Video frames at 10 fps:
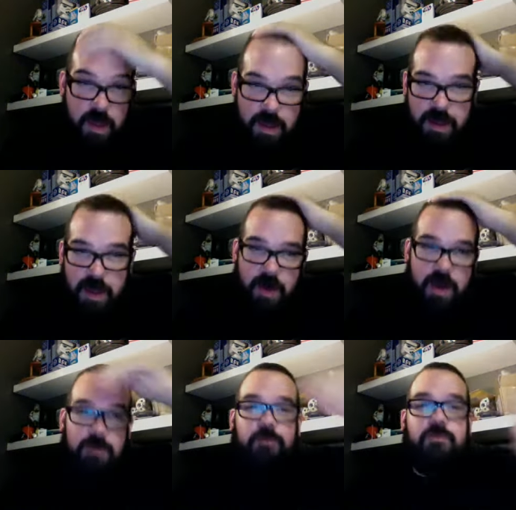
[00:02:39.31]
Now,
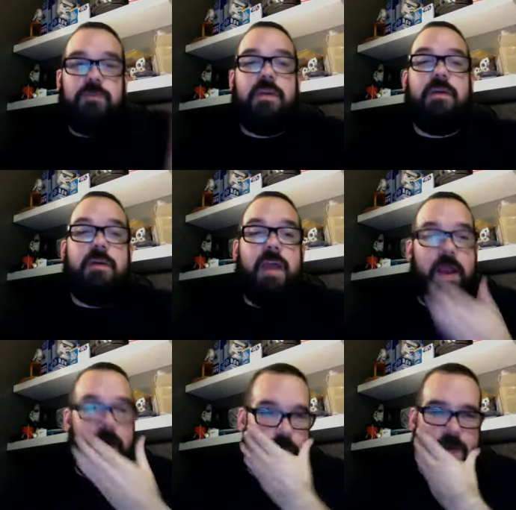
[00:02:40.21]
um,
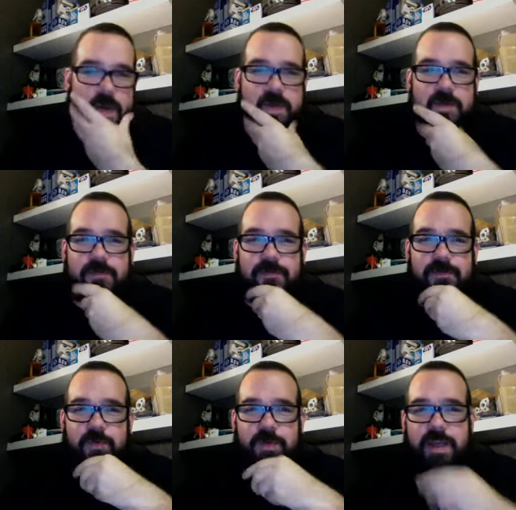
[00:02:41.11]
hair and beard are
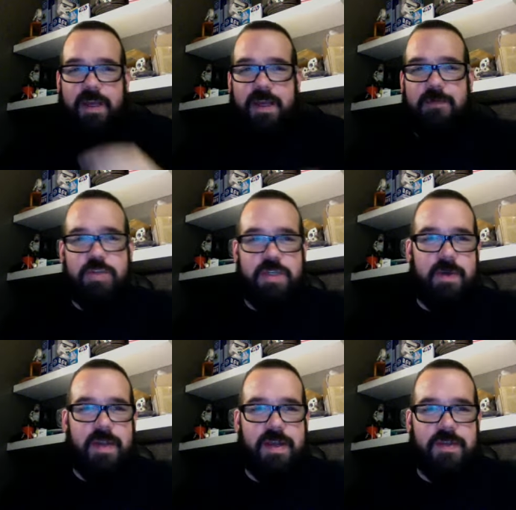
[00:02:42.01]
really kind of bushy
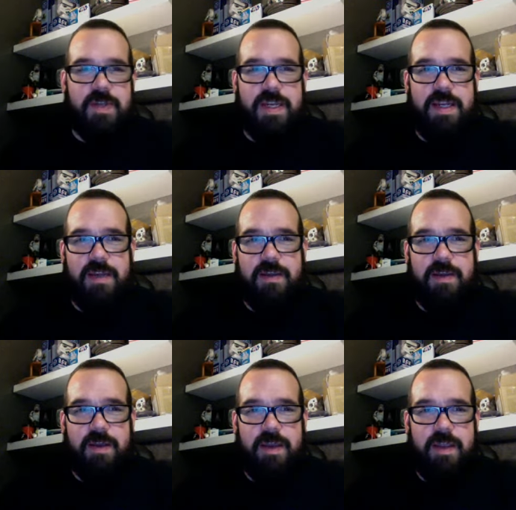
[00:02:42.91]
right now, so I needed
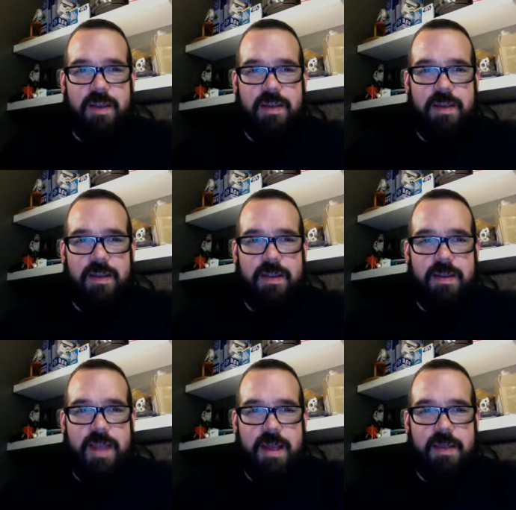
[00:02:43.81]
to get
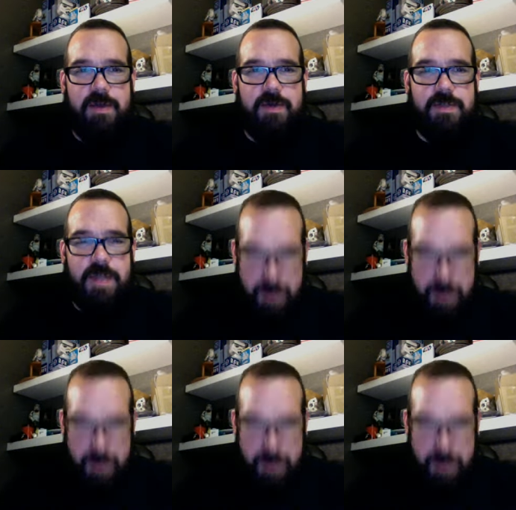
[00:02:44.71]
tack of those.